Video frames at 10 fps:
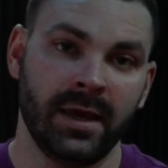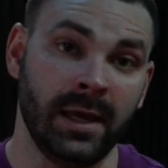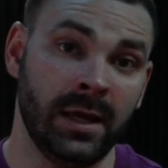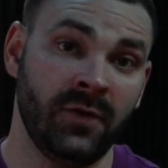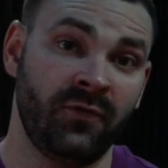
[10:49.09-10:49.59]

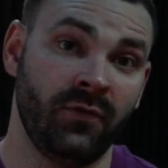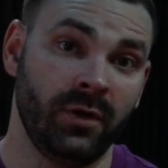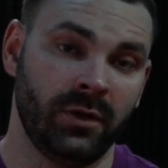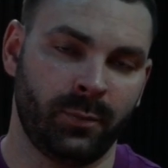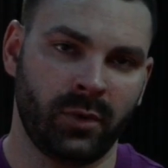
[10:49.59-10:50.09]
if
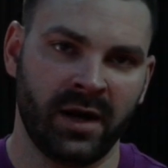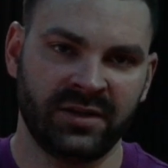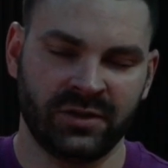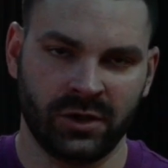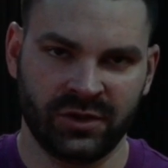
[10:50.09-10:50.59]
the price
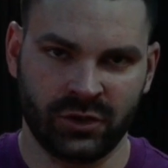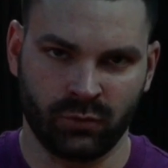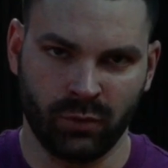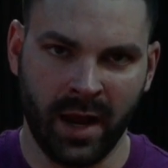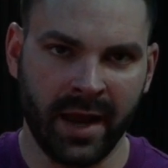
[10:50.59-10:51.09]
starts to
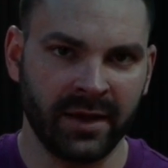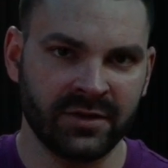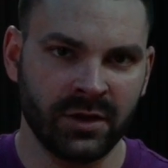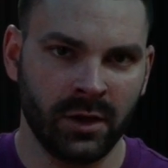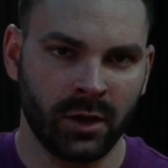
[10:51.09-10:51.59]

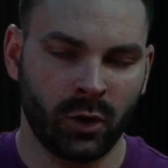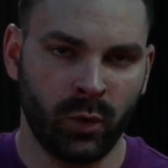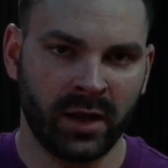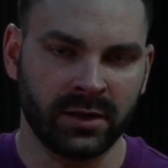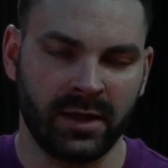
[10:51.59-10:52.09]
rise
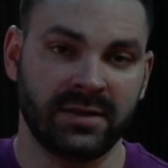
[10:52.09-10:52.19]
quickly.